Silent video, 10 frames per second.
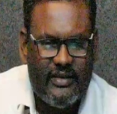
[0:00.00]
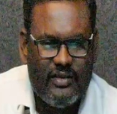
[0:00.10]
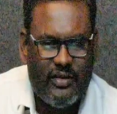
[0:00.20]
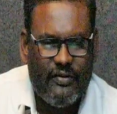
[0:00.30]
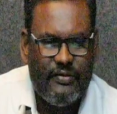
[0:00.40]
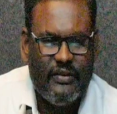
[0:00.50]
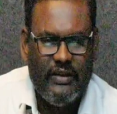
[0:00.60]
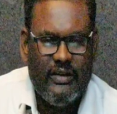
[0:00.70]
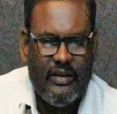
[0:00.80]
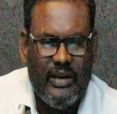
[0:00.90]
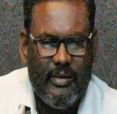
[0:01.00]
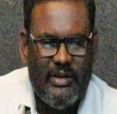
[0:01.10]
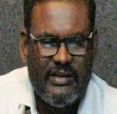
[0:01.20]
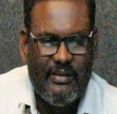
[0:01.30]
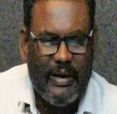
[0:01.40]
of
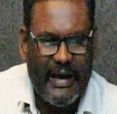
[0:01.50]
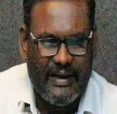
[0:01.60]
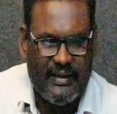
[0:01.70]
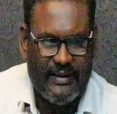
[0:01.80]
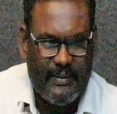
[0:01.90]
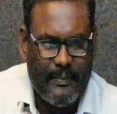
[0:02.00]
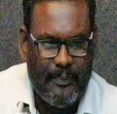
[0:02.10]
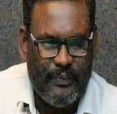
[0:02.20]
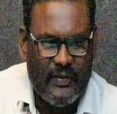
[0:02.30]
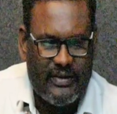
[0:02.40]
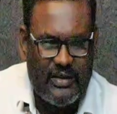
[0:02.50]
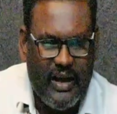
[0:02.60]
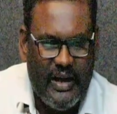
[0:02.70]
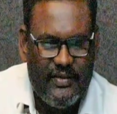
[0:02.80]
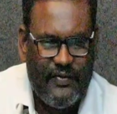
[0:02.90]
ABC Bank, saw
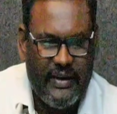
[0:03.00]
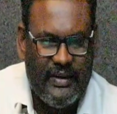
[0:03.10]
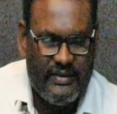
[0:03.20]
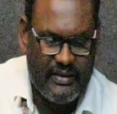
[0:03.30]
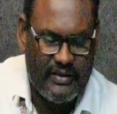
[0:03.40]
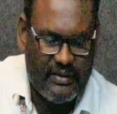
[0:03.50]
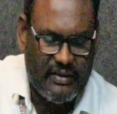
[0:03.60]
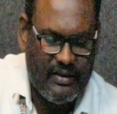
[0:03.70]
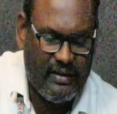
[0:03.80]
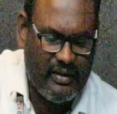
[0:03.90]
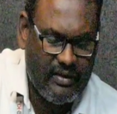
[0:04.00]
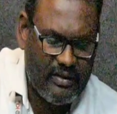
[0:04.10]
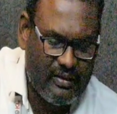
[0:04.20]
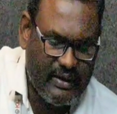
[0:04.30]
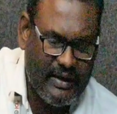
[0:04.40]
his friends
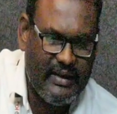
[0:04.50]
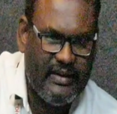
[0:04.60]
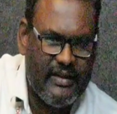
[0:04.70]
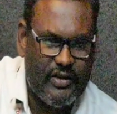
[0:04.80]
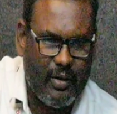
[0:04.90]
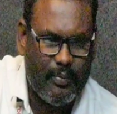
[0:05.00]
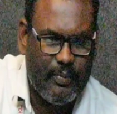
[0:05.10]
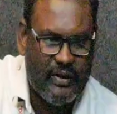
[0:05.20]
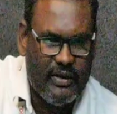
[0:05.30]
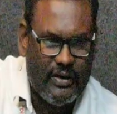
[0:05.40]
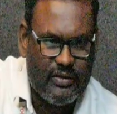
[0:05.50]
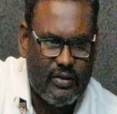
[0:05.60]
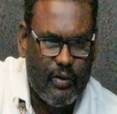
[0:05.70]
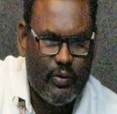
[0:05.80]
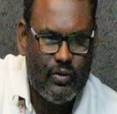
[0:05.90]
at shop.
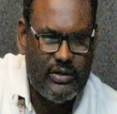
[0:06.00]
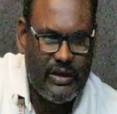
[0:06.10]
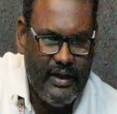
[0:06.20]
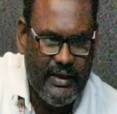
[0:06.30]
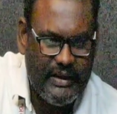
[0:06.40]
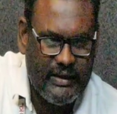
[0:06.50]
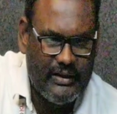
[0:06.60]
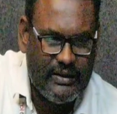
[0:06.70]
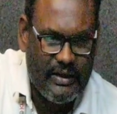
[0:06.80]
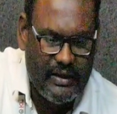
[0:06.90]
So who saw here?